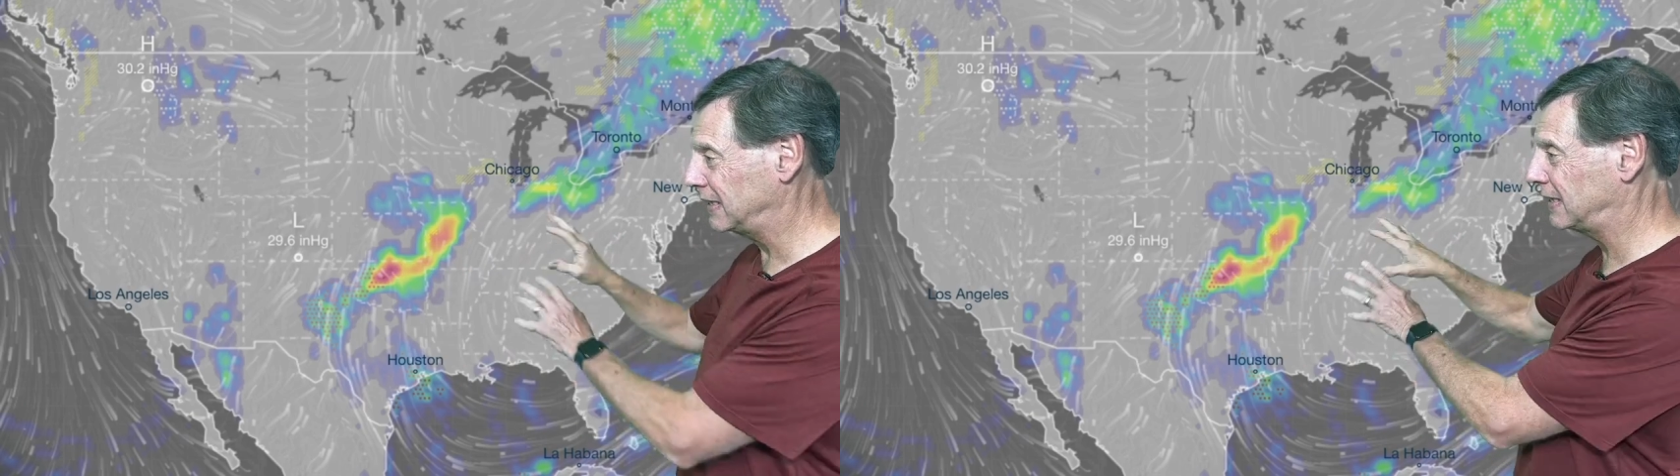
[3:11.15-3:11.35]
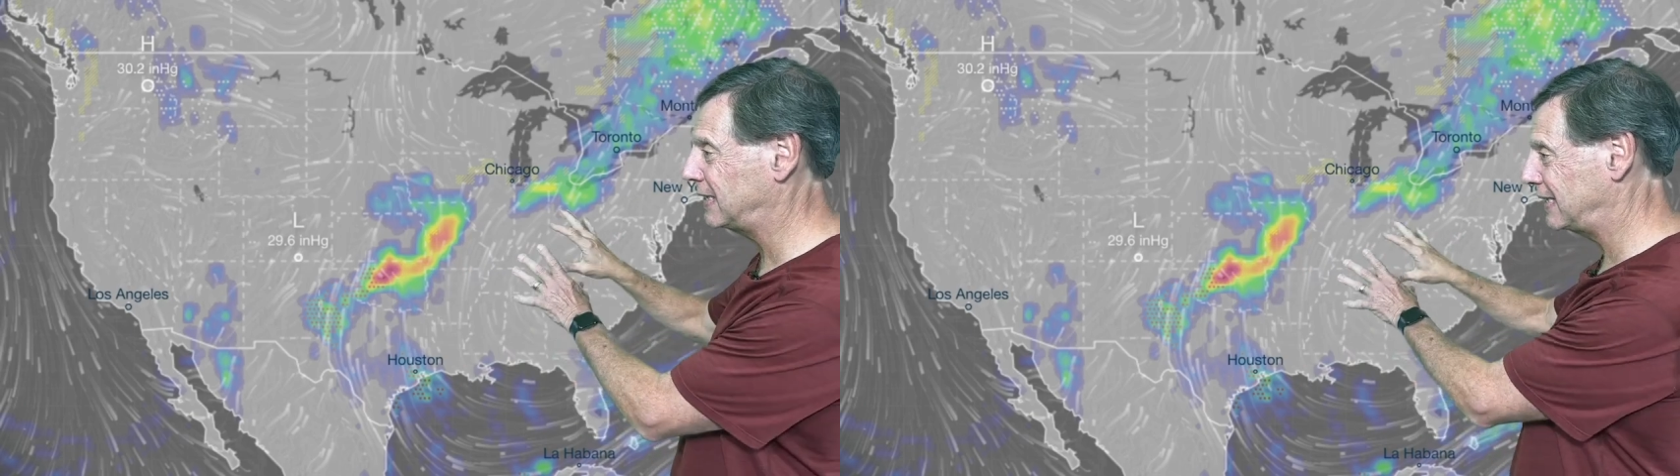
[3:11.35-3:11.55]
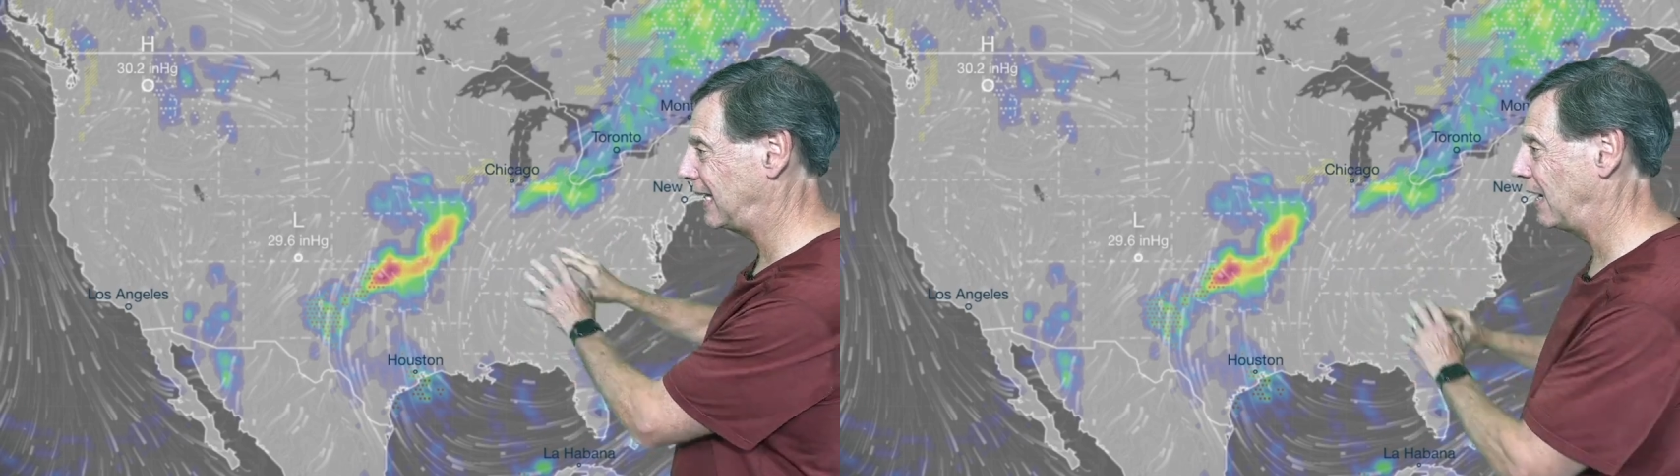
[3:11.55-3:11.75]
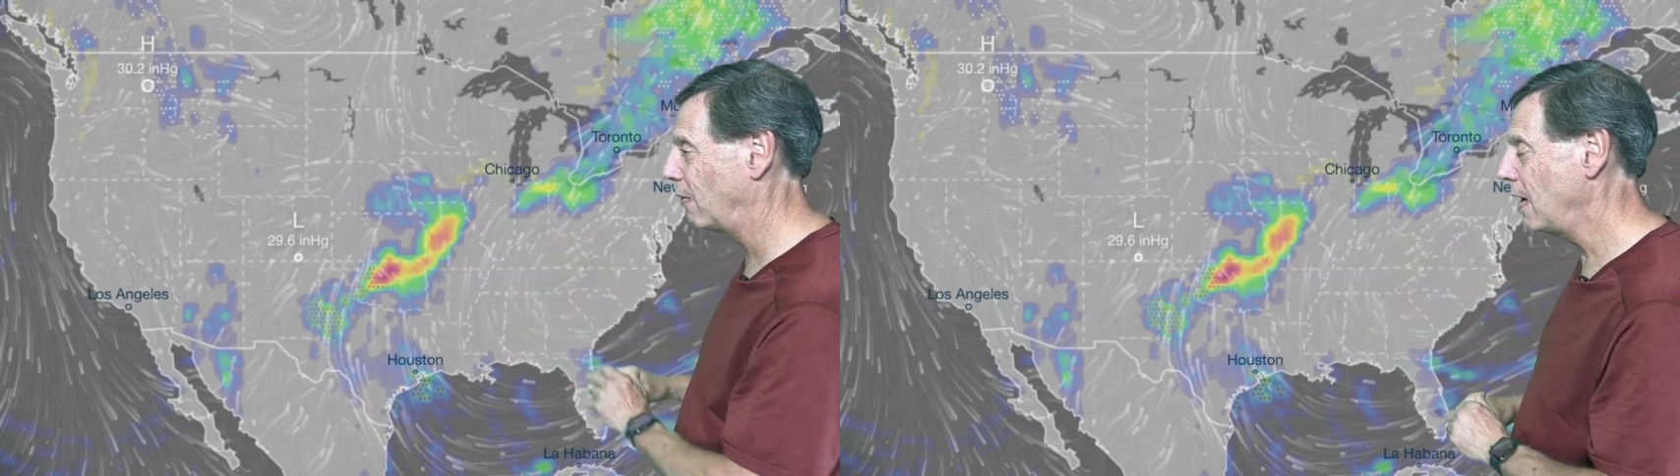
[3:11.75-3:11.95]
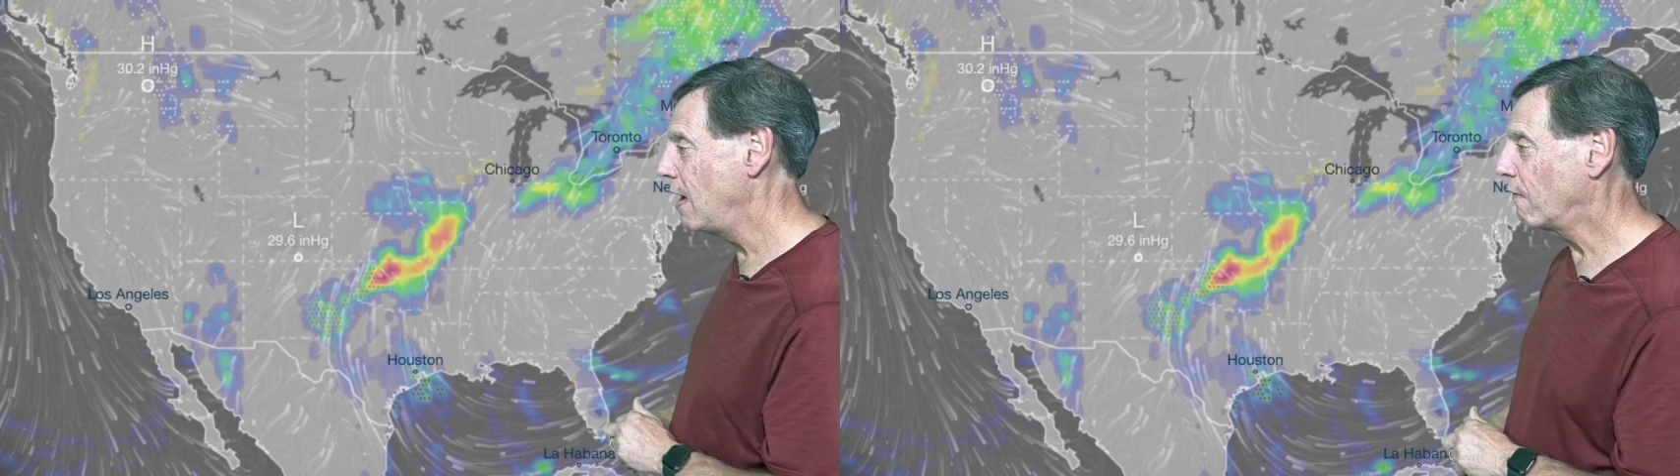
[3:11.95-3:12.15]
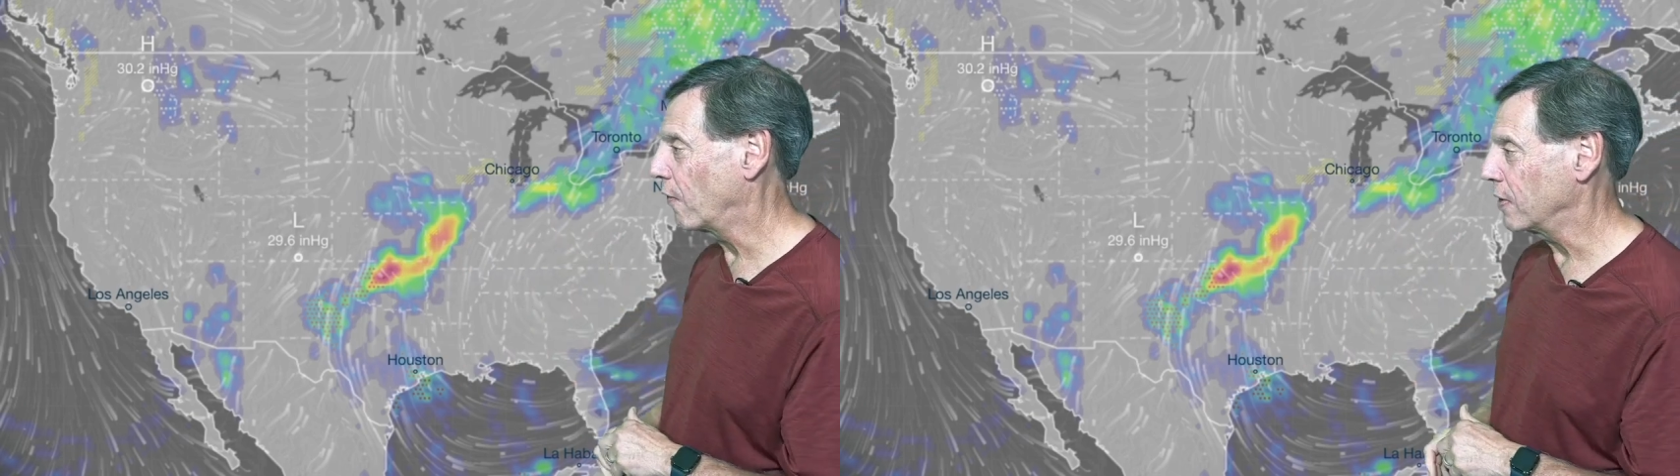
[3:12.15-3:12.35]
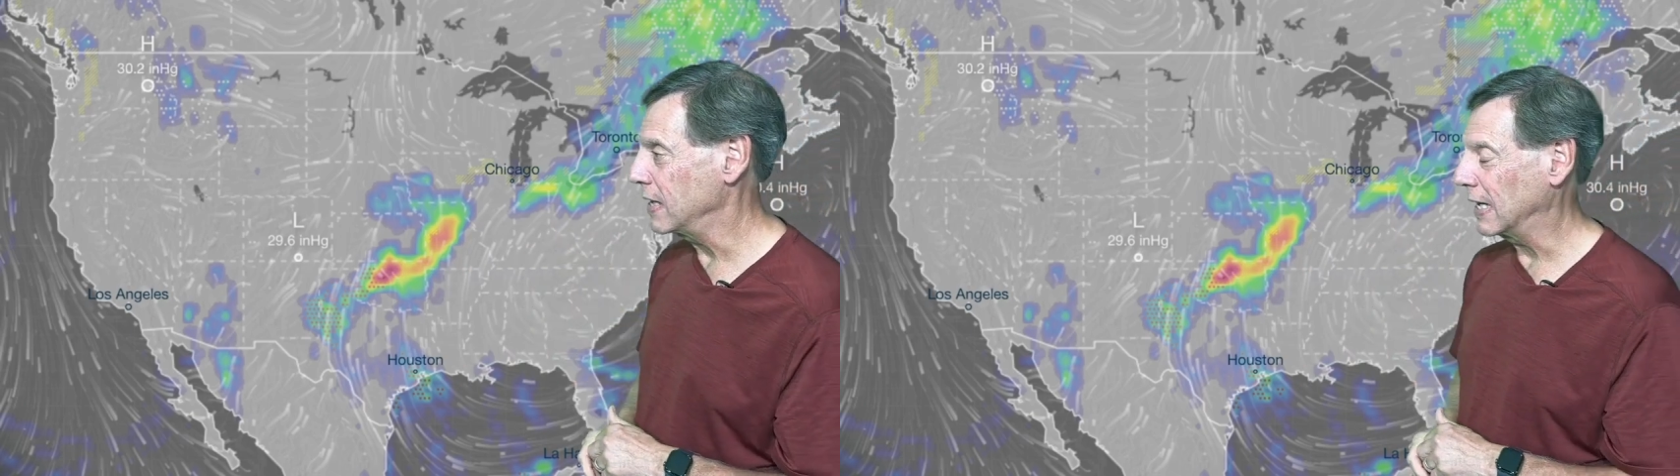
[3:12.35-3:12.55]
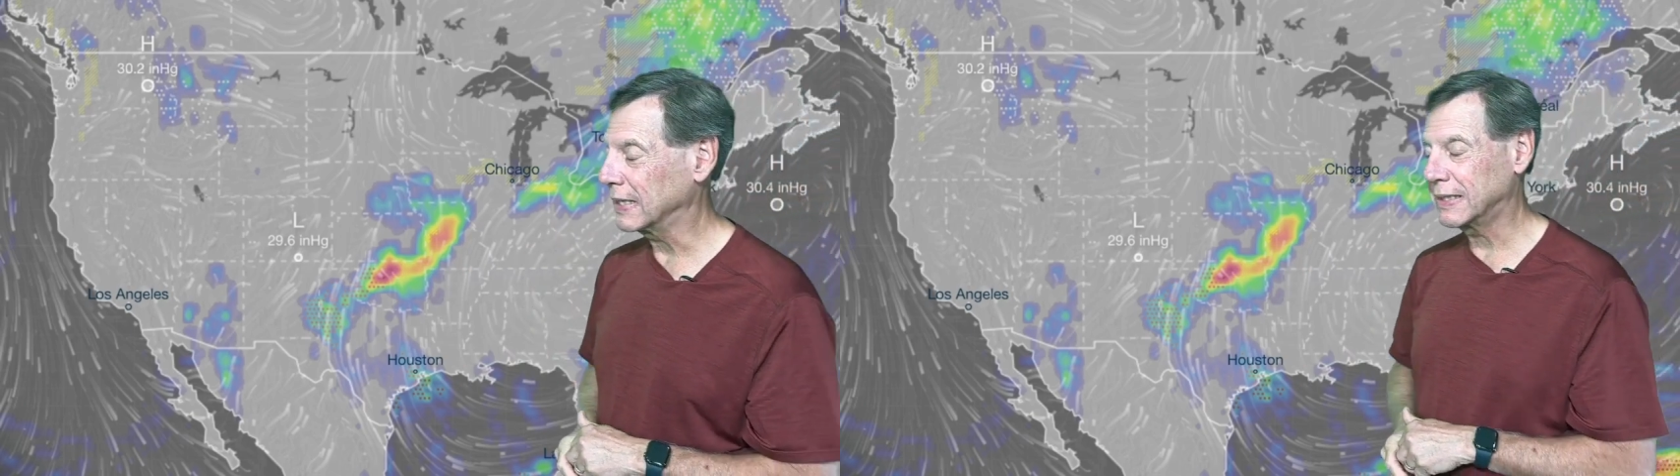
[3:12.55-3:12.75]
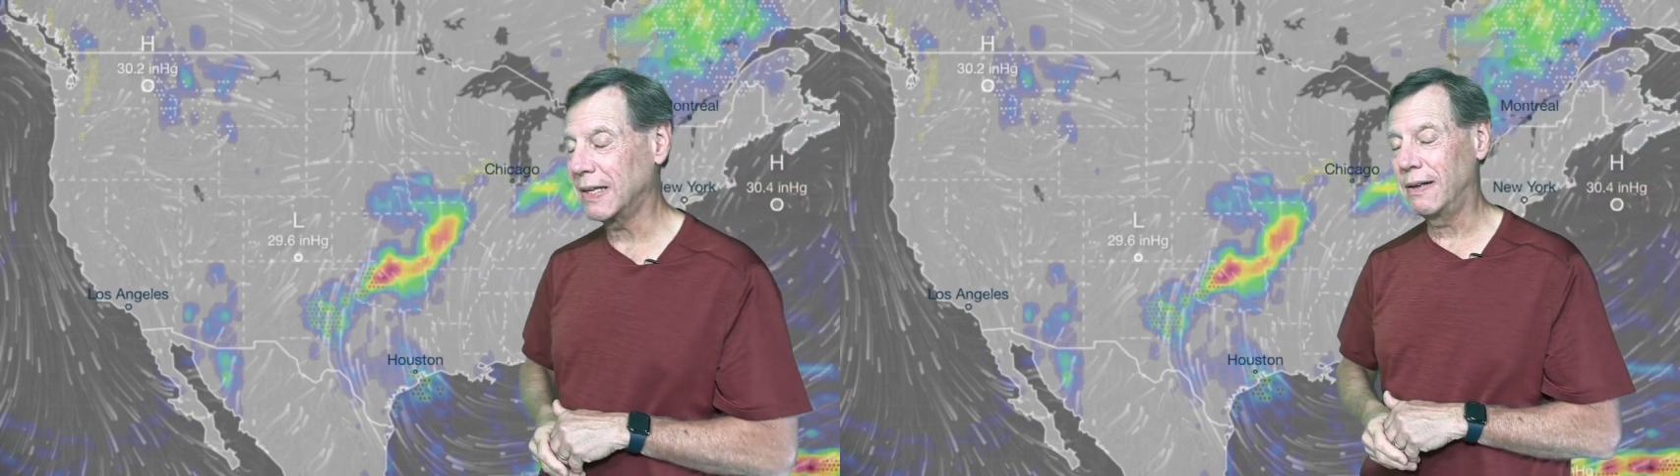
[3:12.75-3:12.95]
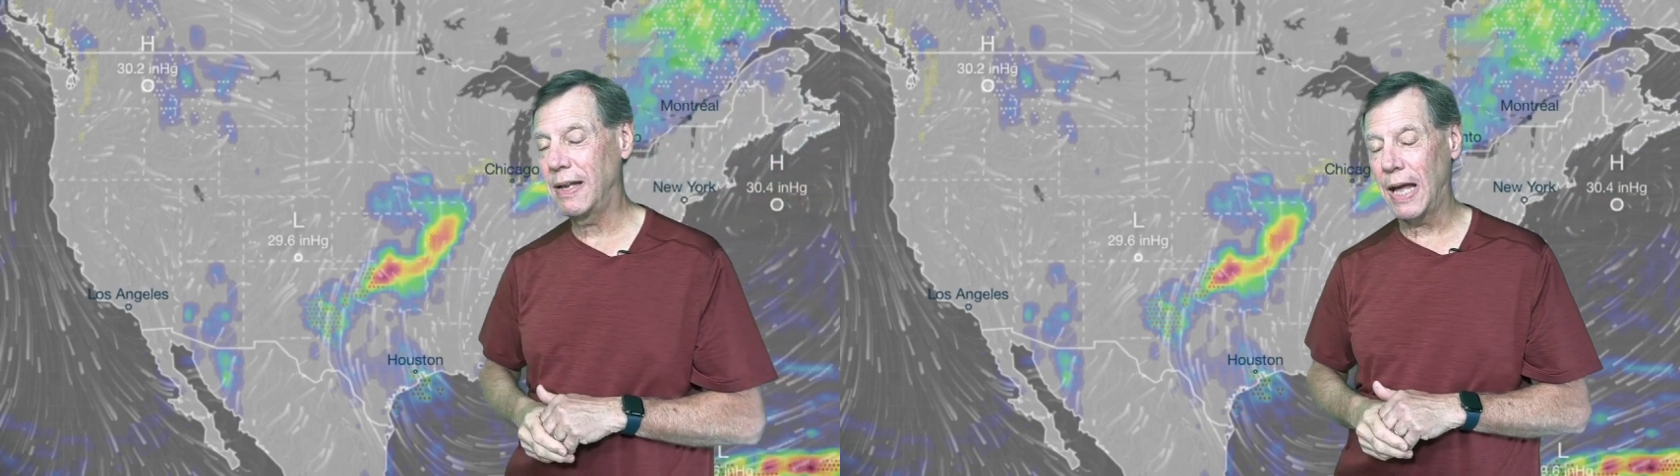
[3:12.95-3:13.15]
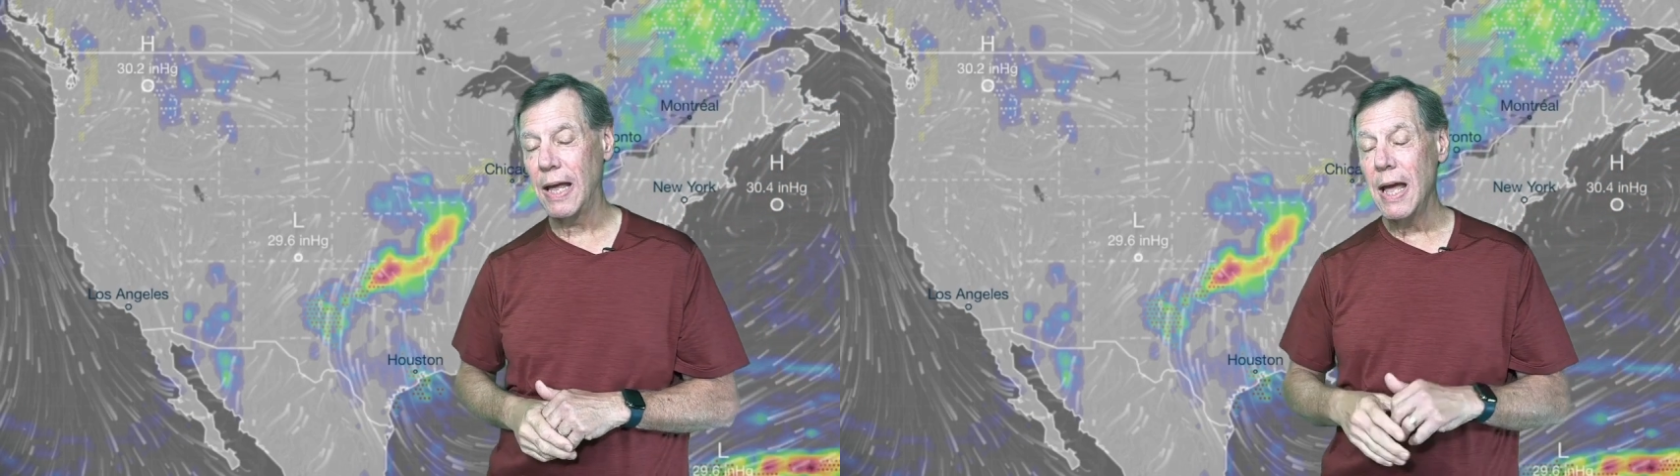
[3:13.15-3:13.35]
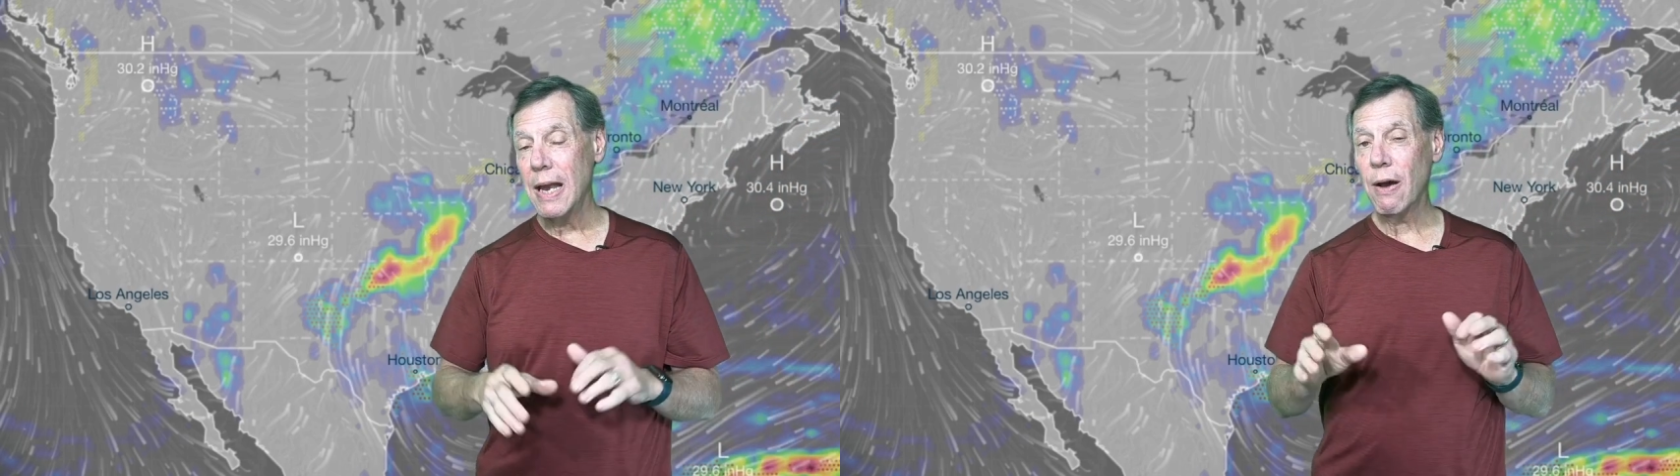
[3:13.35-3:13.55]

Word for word: This is now for next Sunday.